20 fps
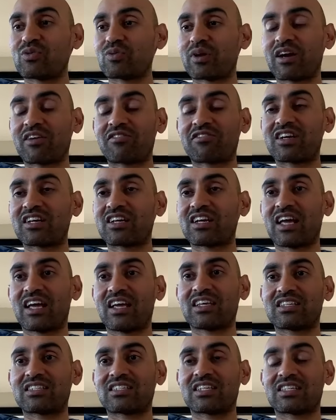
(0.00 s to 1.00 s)
whatever it
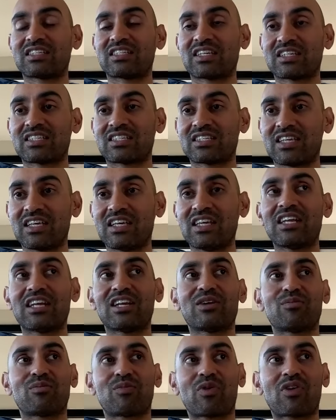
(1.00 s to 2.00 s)
takes to succeed
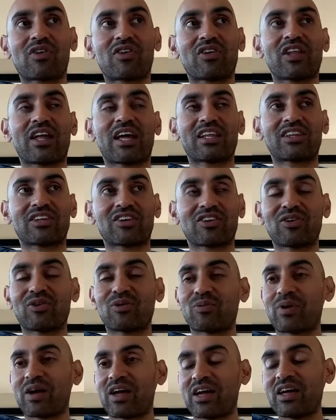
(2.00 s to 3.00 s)
in a moral, ethical
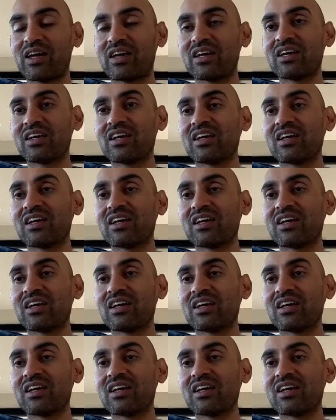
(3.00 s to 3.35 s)
way.